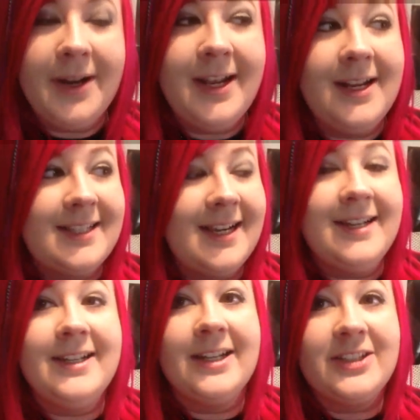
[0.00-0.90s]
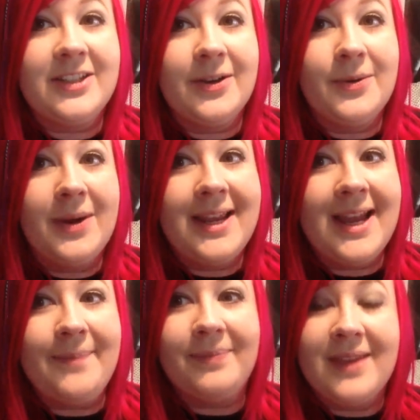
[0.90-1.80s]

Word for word: on in a second. So yeah,